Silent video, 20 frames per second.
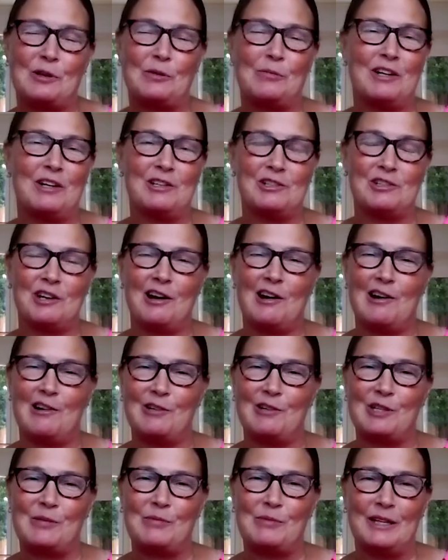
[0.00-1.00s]
much,
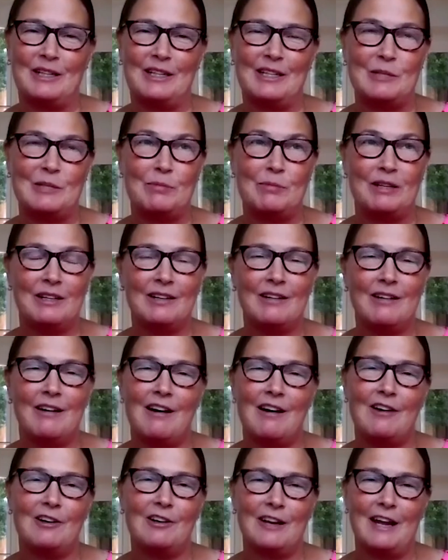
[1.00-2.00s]
Congressman. It's been an
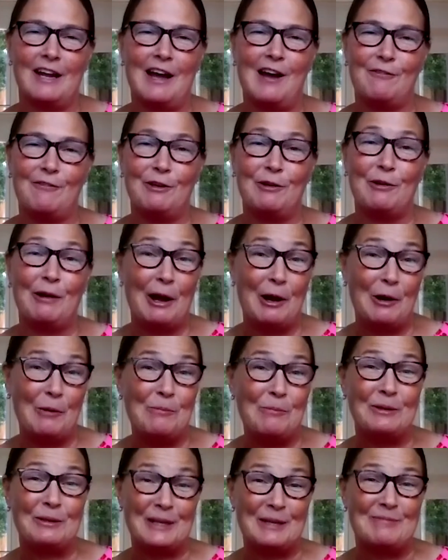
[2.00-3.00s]
honor to have you. I hope
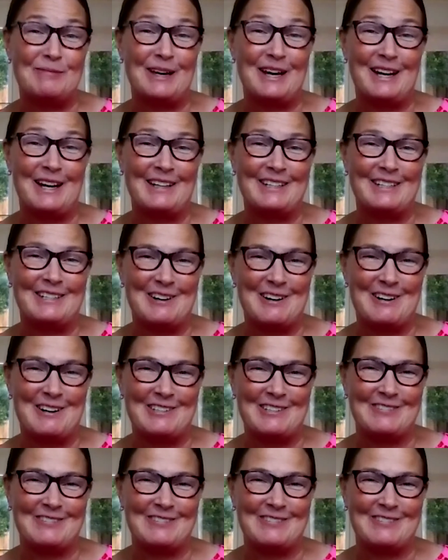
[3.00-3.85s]
you'll come back and talk to